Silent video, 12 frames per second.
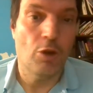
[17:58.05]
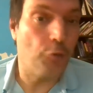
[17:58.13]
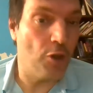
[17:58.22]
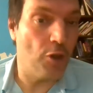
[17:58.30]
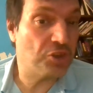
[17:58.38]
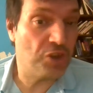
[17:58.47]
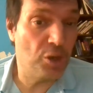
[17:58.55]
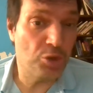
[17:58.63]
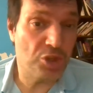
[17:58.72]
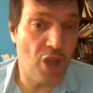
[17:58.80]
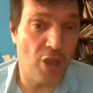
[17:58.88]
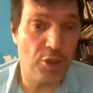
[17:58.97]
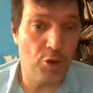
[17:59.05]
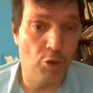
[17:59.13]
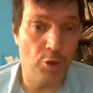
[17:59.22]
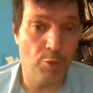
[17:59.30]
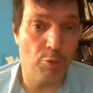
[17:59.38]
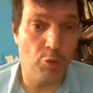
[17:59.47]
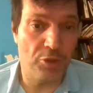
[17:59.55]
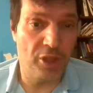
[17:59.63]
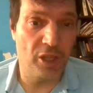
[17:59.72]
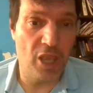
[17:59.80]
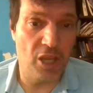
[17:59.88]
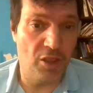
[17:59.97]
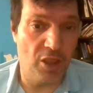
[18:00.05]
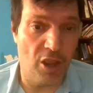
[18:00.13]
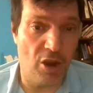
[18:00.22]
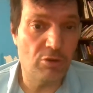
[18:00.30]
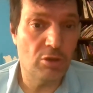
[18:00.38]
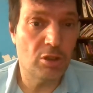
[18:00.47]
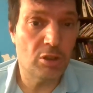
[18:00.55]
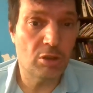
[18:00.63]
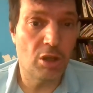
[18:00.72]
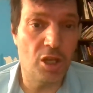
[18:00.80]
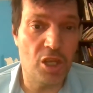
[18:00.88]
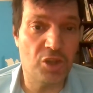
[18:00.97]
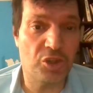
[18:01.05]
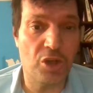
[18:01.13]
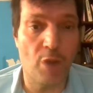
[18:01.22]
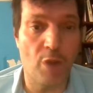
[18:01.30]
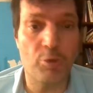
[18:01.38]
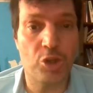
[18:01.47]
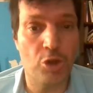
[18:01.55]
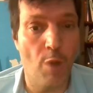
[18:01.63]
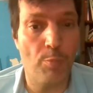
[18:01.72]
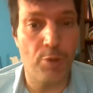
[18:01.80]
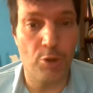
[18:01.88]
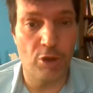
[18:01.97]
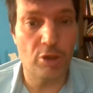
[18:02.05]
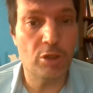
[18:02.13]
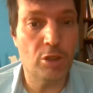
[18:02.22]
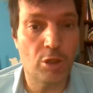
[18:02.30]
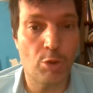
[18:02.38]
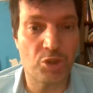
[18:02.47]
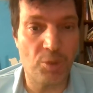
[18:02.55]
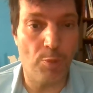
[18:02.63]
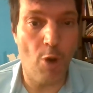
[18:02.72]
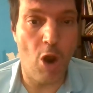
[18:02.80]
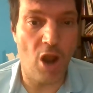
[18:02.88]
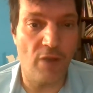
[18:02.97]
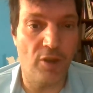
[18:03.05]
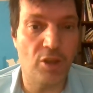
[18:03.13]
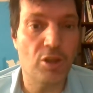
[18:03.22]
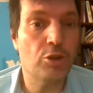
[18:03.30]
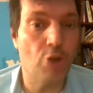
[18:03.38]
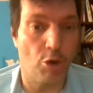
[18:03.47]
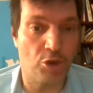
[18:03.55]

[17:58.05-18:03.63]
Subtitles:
Francine was not the lady there in ECW. You know, Beulah was a part of it, known as